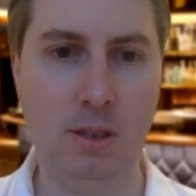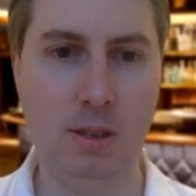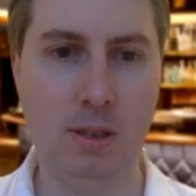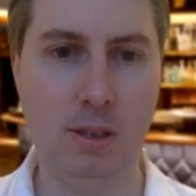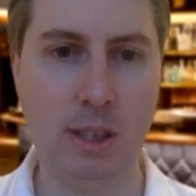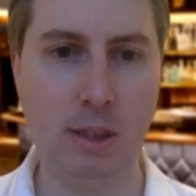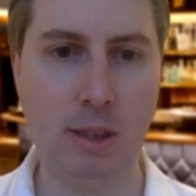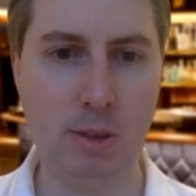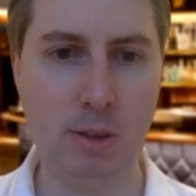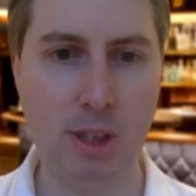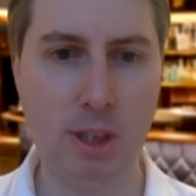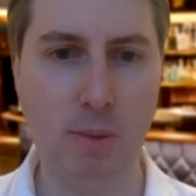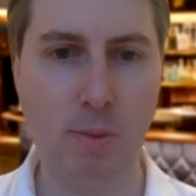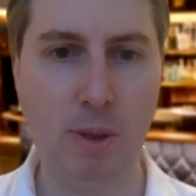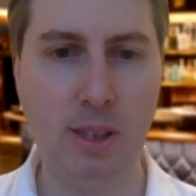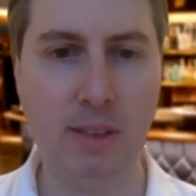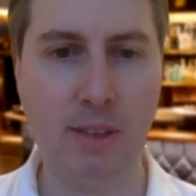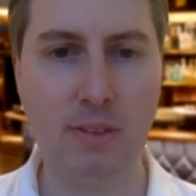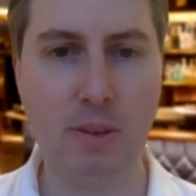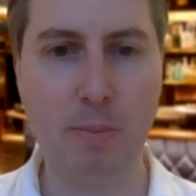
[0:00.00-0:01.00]
They also
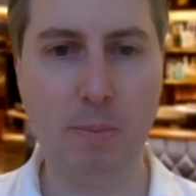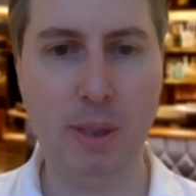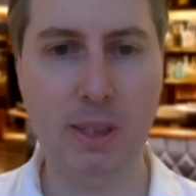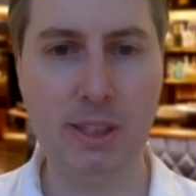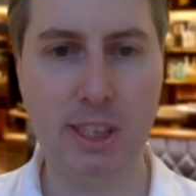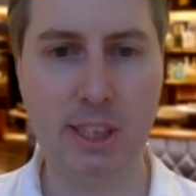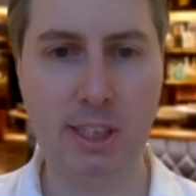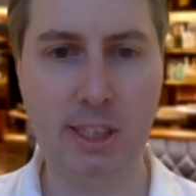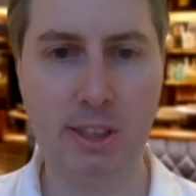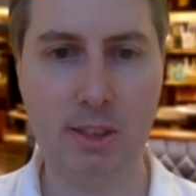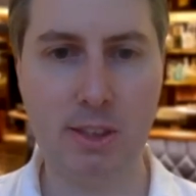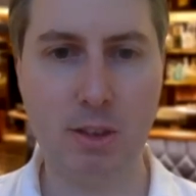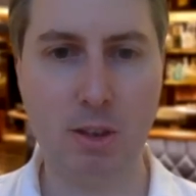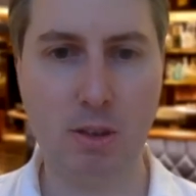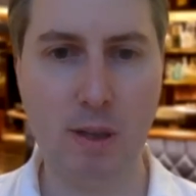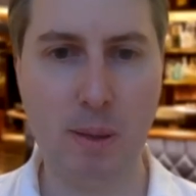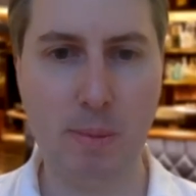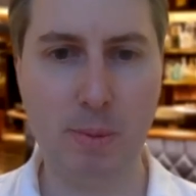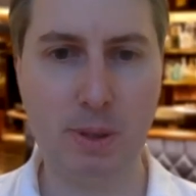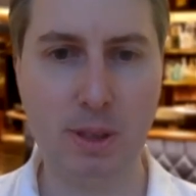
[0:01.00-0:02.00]
won't have the budgets
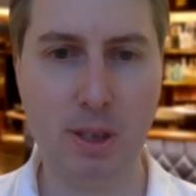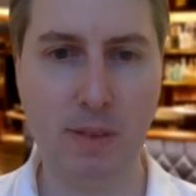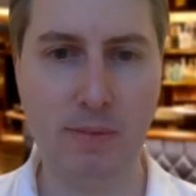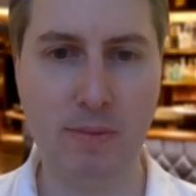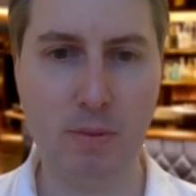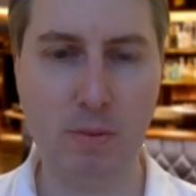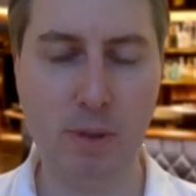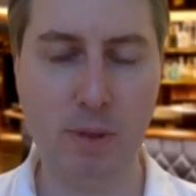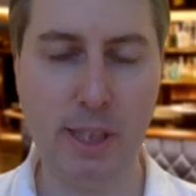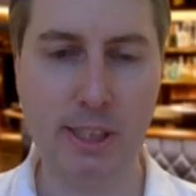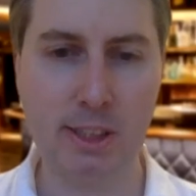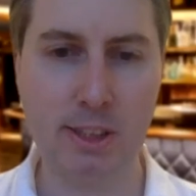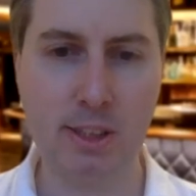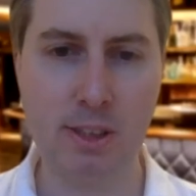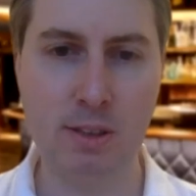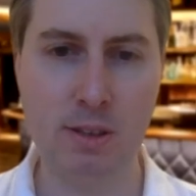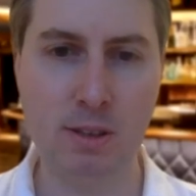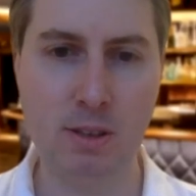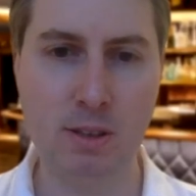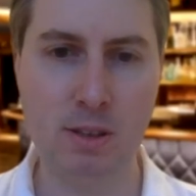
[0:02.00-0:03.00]
or appetite for risk
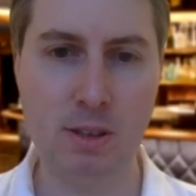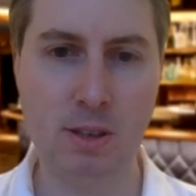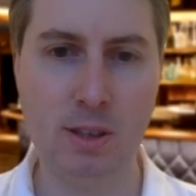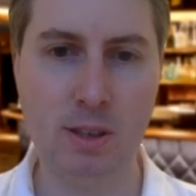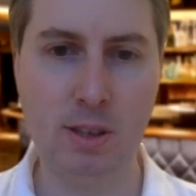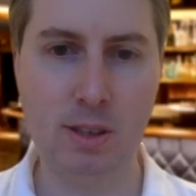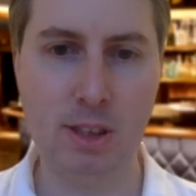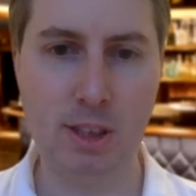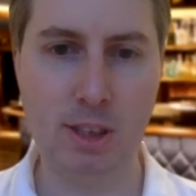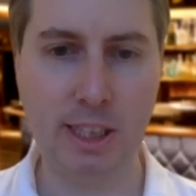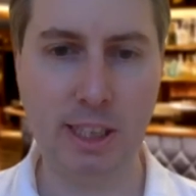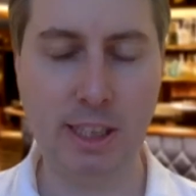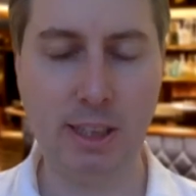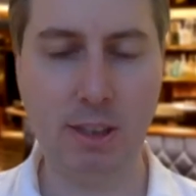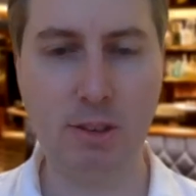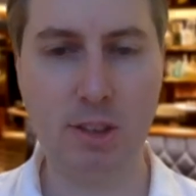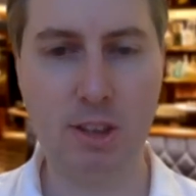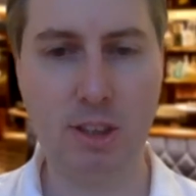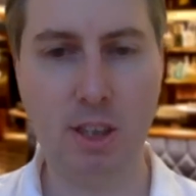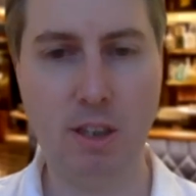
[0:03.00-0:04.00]
to take
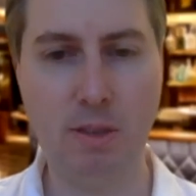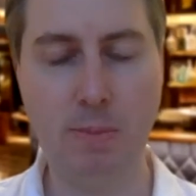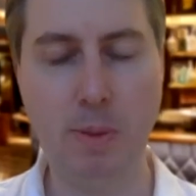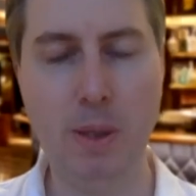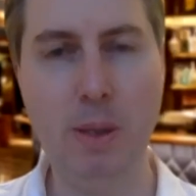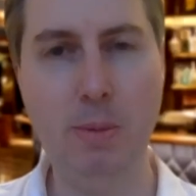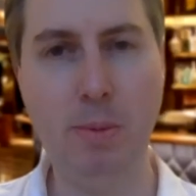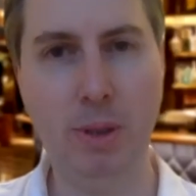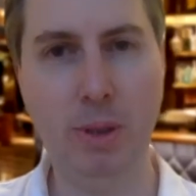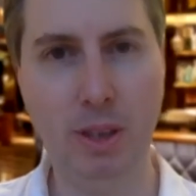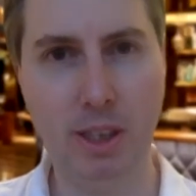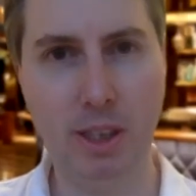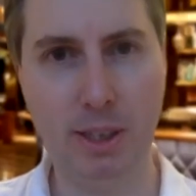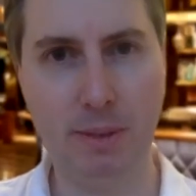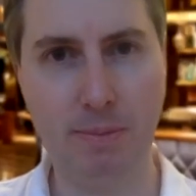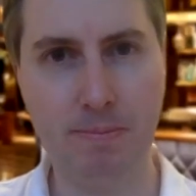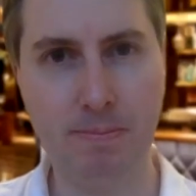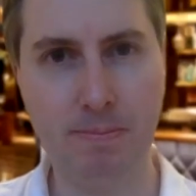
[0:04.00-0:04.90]
on staff permanently.